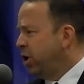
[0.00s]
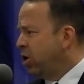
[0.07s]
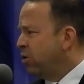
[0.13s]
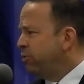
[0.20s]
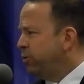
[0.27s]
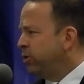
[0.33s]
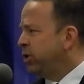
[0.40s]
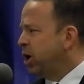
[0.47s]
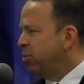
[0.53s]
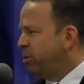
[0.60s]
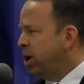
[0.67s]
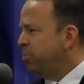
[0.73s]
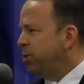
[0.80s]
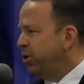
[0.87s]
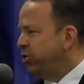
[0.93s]
in our
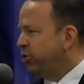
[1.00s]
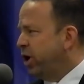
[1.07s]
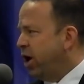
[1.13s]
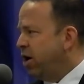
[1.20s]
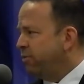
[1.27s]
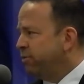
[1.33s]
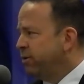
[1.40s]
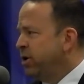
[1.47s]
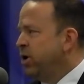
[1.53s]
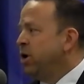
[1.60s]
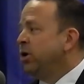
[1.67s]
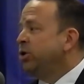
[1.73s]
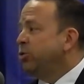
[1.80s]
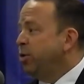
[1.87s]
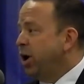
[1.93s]
full-time deputy staff.
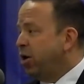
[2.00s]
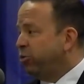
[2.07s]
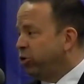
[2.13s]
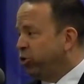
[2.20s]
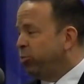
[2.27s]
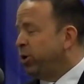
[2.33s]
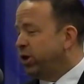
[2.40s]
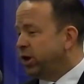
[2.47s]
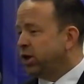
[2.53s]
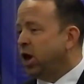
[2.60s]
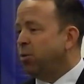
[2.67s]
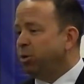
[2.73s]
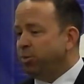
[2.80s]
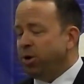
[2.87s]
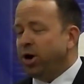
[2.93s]
So we have to spend the
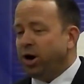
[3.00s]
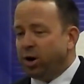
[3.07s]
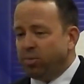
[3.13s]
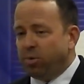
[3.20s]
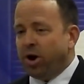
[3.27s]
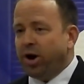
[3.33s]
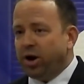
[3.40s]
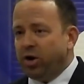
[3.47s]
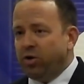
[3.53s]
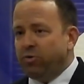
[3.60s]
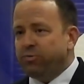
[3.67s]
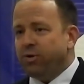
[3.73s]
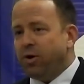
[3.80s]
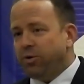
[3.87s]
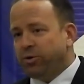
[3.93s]
time and money to bring in new
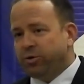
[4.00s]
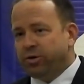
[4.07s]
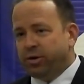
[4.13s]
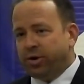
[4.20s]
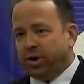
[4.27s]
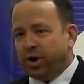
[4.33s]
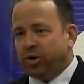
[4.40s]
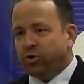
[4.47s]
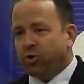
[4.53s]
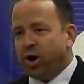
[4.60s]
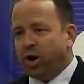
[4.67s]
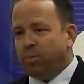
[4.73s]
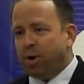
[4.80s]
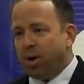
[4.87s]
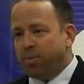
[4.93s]
folks and
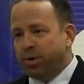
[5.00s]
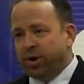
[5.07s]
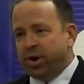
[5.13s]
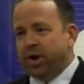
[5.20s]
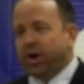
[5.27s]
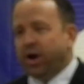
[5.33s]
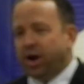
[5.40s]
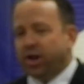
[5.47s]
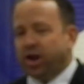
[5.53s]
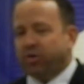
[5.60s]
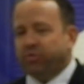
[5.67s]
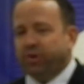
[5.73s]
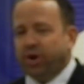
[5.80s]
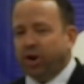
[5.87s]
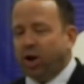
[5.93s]
train them up, and
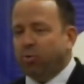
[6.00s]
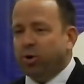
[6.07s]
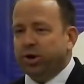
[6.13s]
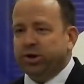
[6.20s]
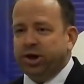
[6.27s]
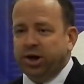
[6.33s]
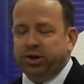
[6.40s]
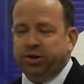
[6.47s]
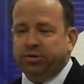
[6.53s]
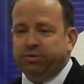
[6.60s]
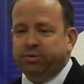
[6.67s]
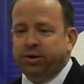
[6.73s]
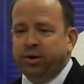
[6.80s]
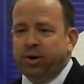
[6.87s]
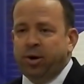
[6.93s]
that's very labor
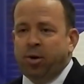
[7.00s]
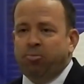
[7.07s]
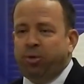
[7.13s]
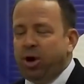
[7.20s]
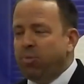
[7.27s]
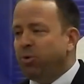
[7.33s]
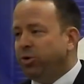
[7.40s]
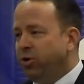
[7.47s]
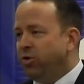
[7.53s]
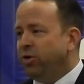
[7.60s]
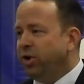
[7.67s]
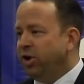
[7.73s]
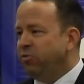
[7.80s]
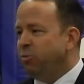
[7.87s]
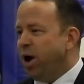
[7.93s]
intensive. People
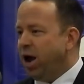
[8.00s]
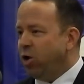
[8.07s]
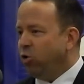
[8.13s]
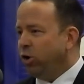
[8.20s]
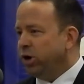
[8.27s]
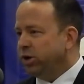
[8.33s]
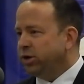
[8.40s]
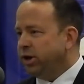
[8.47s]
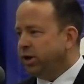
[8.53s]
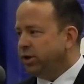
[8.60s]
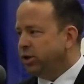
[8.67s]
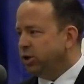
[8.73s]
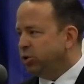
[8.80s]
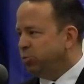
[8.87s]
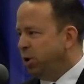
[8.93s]
don't leave bad
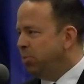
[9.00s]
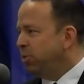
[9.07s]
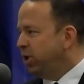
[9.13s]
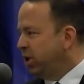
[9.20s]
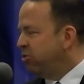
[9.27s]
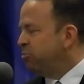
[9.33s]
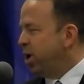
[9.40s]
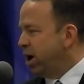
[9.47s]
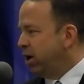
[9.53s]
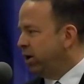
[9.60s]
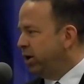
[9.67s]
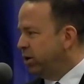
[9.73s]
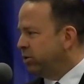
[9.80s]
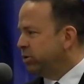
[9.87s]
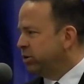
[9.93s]
organizations, people leave bad
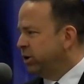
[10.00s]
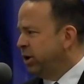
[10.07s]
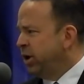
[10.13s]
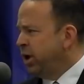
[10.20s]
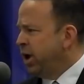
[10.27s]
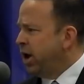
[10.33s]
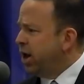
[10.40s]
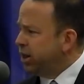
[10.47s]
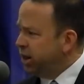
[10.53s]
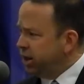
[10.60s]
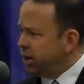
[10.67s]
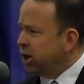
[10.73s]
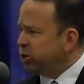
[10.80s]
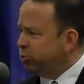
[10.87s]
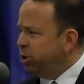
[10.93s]
leaders. And I
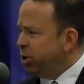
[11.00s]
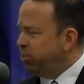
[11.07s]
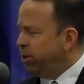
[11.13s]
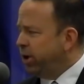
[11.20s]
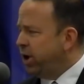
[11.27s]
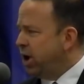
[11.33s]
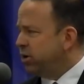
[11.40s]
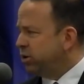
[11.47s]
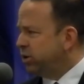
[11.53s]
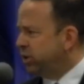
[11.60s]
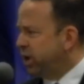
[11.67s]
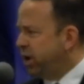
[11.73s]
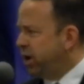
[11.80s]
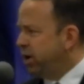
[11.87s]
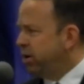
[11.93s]
think that's being played out
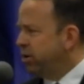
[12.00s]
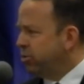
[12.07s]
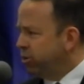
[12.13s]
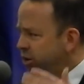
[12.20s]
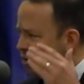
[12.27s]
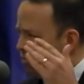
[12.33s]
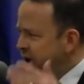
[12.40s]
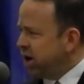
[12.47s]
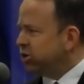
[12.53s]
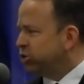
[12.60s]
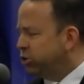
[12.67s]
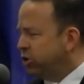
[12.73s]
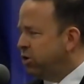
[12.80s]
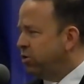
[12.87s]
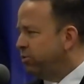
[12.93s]
today with the
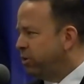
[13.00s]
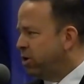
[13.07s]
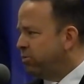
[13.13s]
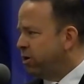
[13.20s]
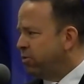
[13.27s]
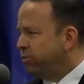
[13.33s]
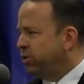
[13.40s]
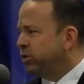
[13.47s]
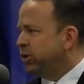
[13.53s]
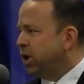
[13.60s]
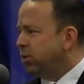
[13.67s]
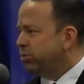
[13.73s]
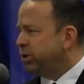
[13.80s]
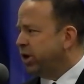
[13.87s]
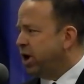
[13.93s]
vast turnover of our
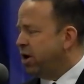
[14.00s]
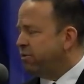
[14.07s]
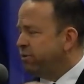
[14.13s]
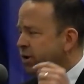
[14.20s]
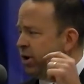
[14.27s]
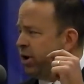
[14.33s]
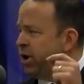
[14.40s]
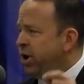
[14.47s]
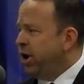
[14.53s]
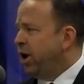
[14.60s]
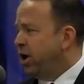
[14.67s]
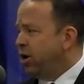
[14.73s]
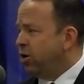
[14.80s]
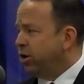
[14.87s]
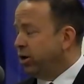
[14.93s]
full-time staff
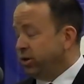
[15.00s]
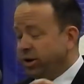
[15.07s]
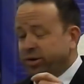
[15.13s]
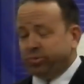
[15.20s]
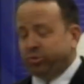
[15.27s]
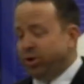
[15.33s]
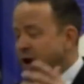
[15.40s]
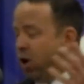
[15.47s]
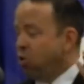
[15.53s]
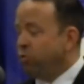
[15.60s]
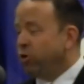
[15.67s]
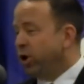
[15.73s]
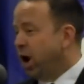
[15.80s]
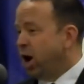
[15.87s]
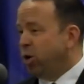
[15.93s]
and our
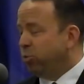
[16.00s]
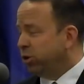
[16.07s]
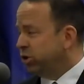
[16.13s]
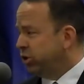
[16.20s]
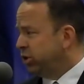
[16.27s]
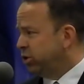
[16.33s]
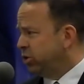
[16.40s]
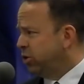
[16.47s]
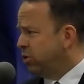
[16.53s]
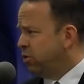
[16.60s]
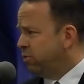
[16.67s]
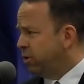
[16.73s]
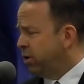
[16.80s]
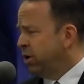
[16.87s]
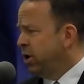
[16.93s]
over 90%
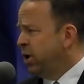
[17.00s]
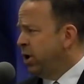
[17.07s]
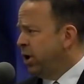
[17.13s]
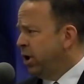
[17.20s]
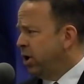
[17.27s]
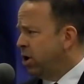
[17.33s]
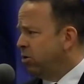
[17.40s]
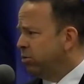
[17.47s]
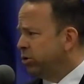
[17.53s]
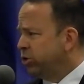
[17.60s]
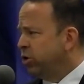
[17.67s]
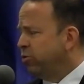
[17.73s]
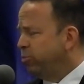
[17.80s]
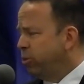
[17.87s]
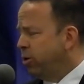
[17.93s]
turnover in our
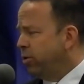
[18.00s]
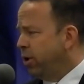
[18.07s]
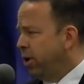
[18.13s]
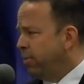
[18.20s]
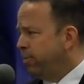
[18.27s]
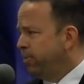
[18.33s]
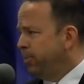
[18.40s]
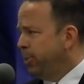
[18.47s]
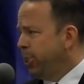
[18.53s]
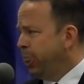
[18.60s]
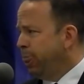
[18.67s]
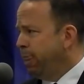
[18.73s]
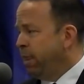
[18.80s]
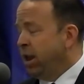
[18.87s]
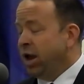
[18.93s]
reserve program.
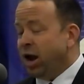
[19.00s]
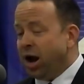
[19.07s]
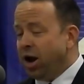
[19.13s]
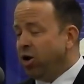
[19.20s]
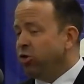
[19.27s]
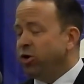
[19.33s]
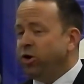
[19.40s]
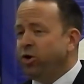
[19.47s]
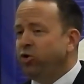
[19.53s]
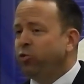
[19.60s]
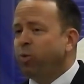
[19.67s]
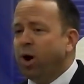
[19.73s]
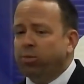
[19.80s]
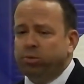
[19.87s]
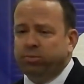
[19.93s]
Another
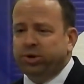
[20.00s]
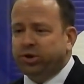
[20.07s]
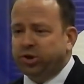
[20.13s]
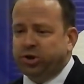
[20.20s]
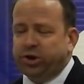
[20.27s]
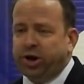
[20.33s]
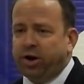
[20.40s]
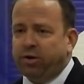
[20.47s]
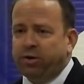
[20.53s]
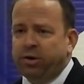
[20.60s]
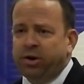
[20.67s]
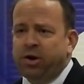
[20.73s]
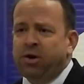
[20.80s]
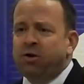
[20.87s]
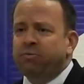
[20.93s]
huge problem is the jail.
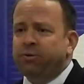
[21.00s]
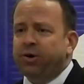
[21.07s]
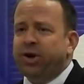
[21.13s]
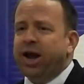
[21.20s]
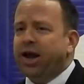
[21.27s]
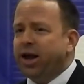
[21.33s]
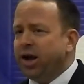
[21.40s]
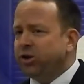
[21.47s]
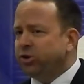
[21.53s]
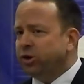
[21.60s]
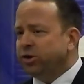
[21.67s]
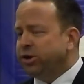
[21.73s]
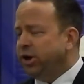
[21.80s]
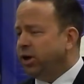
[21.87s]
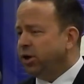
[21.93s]
For decades,
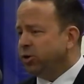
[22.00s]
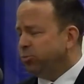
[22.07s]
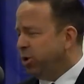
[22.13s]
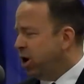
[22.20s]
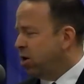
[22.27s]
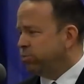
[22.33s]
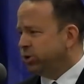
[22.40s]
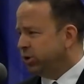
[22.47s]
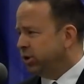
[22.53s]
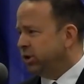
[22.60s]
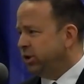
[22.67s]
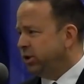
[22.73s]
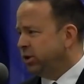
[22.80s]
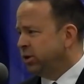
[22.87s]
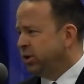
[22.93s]
our jail has been
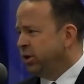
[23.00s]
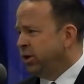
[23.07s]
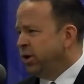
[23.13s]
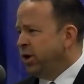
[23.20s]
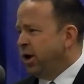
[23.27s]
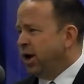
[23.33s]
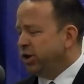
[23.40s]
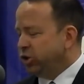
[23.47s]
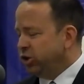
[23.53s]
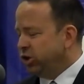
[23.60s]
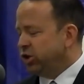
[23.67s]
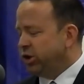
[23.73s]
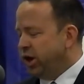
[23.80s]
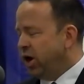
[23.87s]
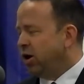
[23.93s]
obsolete. And to
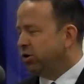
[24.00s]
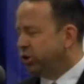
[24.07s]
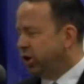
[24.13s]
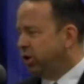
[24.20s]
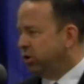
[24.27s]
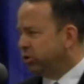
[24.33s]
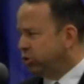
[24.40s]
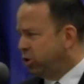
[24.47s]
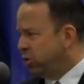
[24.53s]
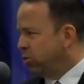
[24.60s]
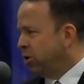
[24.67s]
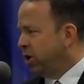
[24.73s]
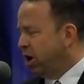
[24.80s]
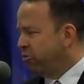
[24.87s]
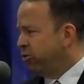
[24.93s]
this day, our jailers go to
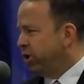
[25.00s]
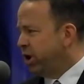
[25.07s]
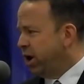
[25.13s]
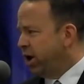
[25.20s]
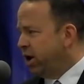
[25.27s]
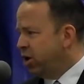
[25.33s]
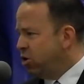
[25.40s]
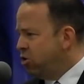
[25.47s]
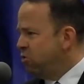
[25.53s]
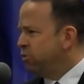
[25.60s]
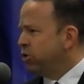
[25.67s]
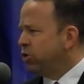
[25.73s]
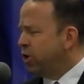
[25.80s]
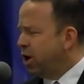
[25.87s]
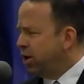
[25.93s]
work every day in
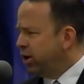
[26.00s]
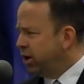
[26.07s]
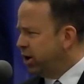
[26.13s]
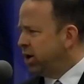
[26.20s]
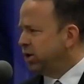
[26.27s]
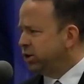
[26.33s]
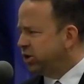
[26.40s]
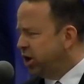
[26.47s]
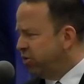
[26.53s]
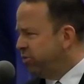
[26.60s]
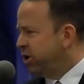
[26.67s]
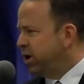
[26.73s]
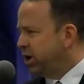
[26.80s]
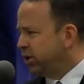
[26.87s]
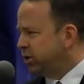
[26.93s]
overcrowded and
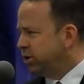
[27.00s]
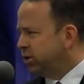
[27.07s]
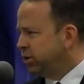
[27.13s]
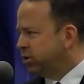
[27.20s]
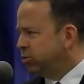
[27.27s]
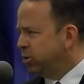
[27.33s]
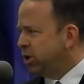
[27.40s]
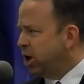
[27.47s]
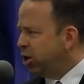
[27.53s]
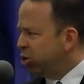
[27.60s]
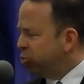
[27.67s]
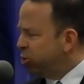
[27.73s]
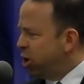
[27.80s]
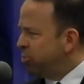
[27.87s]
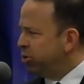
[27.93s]
unsafe conditions without
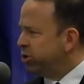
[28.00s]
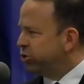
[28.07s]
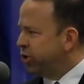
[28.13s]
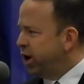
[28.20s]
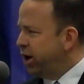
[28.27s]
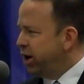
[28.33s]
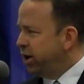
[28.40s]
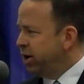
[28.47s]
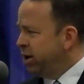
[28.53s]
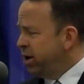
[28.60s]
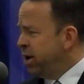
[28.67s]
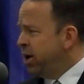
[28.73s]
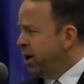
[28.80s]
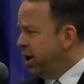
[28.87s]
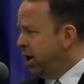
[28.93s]
the proper training
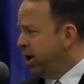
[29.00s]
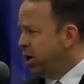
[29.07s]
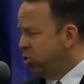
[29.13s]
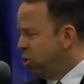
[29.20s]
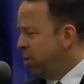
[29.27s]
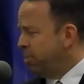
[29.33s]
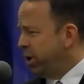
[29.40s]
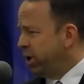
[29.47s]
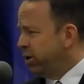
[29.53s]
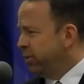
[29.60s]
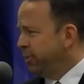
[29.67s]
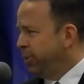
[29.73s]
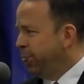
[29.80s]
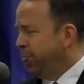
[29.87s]
and equipment.